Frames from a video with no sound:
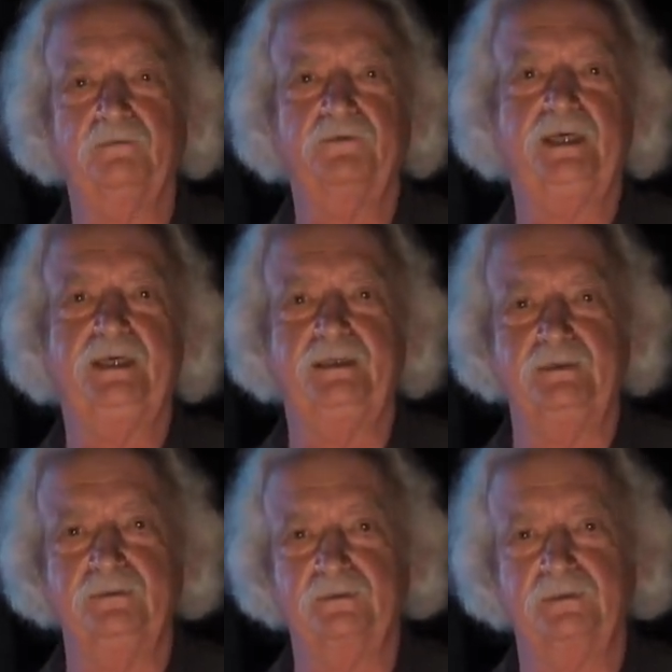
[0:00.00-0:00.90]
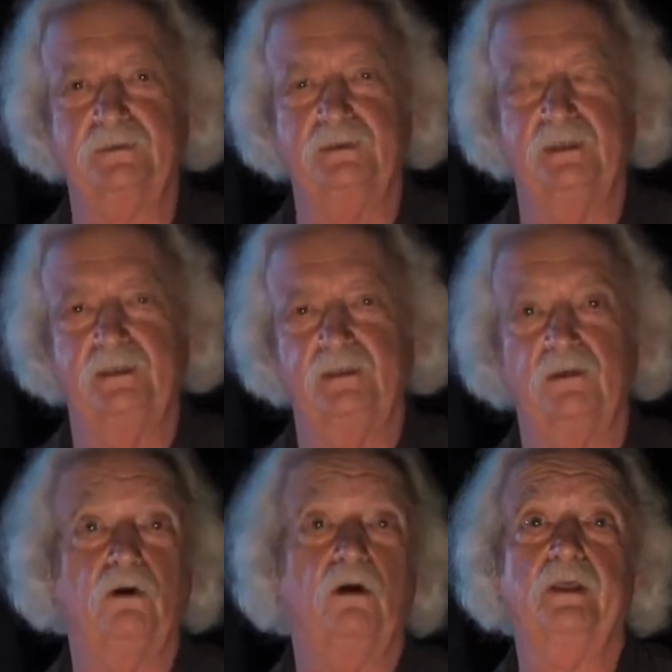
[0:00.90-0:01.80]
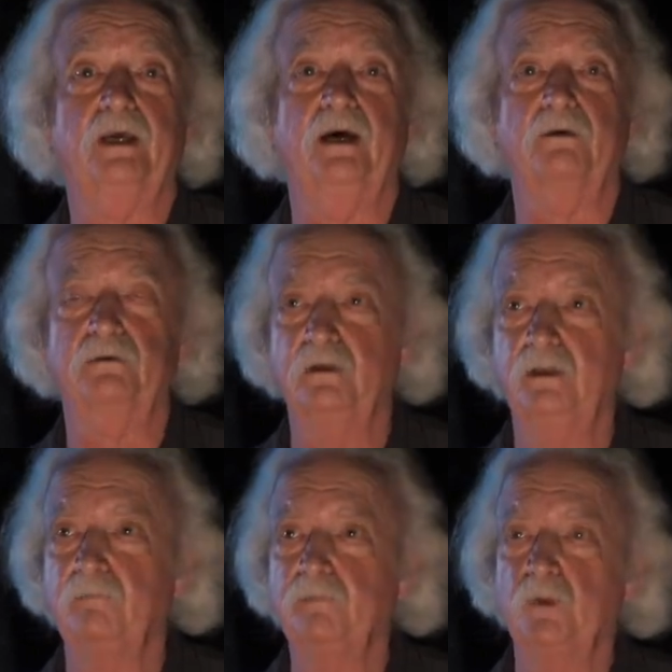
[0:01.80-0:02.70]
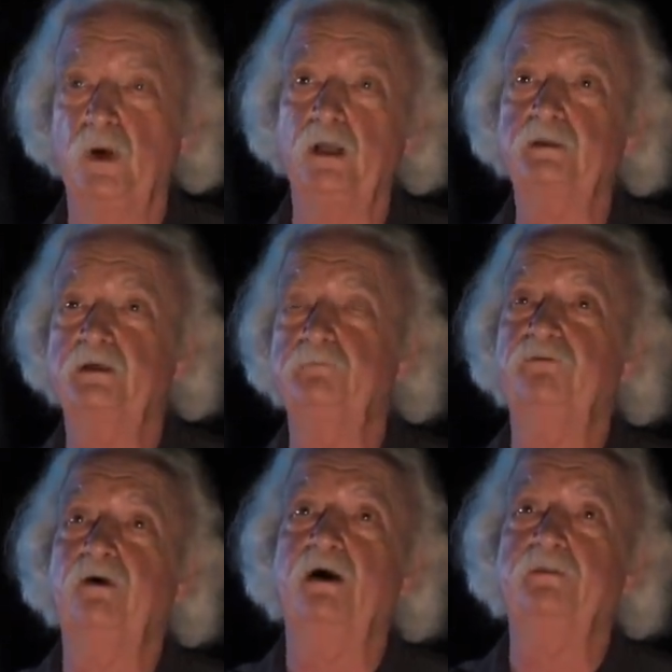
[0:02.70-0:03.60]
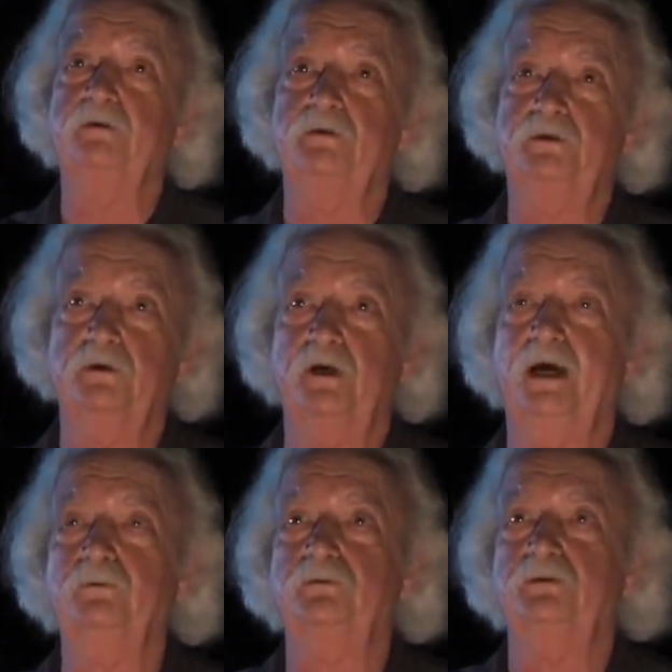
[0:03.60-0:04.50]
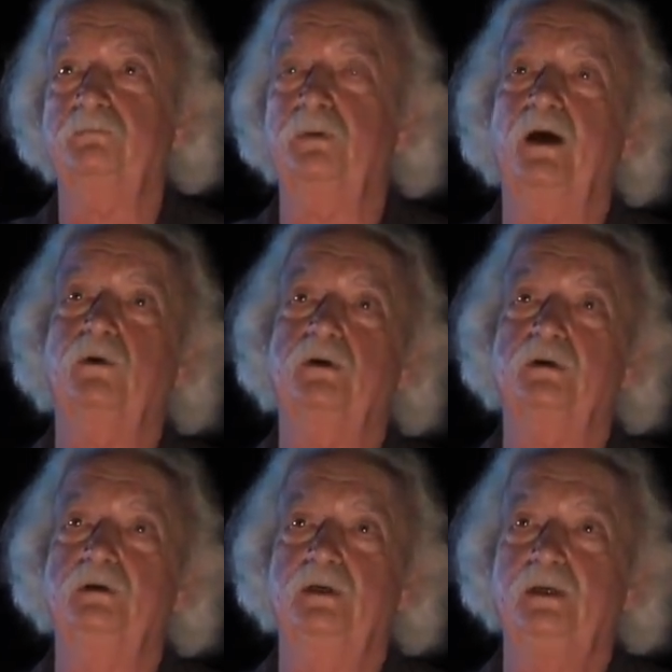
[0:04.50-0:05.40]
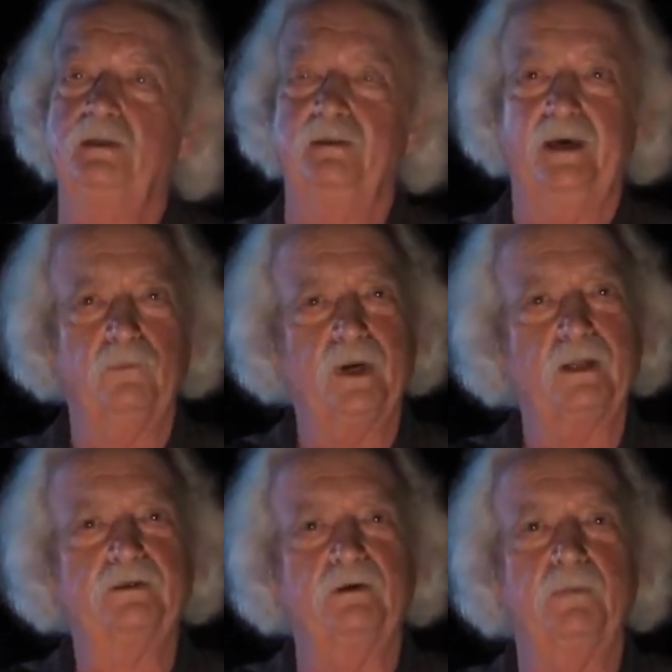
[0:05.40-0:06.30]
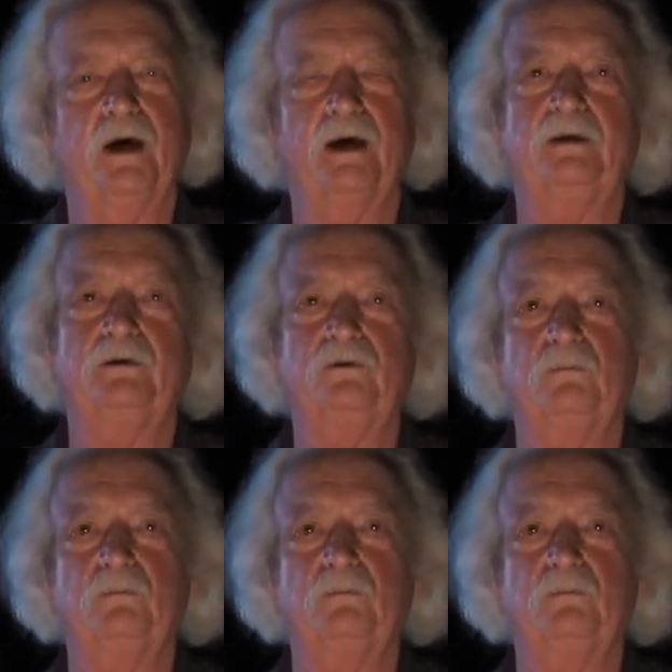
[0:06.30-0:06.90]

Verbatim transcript: of keys, calling out, Welcome, father, to your house and bower, and welcome my new